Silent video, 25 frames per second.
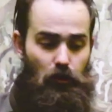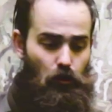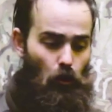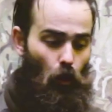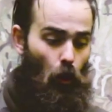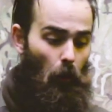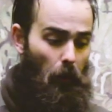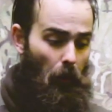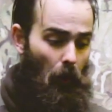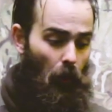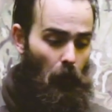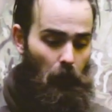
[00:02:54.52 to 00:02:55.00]

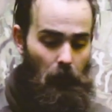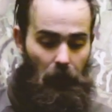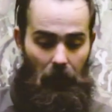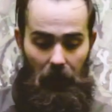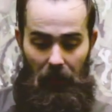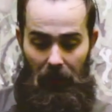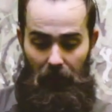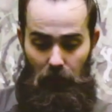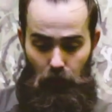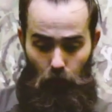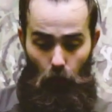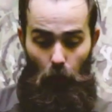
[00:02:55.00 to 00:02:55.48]
top
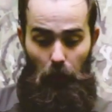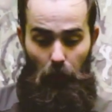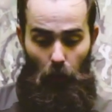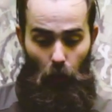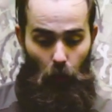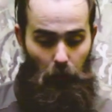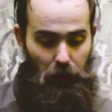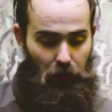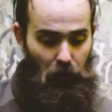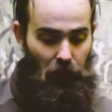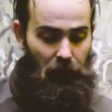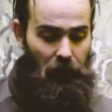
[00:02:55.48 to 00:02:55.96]

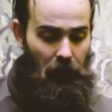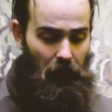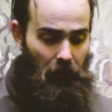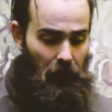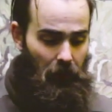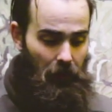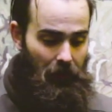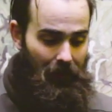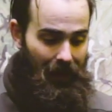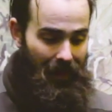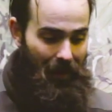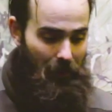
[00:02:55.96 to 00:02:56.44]
option.
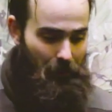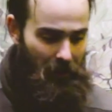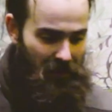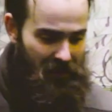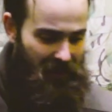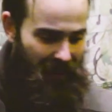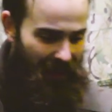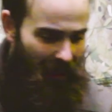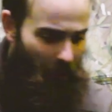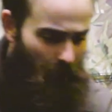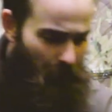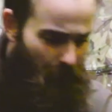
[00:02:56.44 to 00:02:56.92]
It's
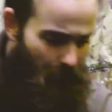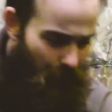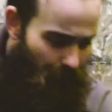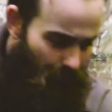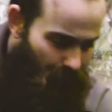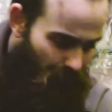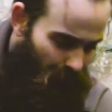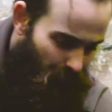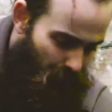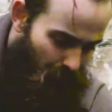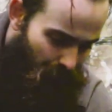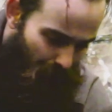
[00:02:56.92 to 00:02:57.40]
kind
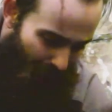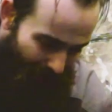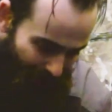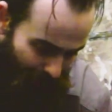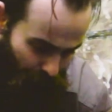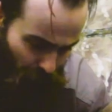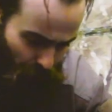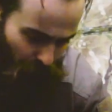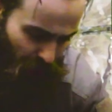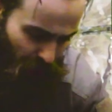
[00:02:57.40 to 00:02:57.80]
of bell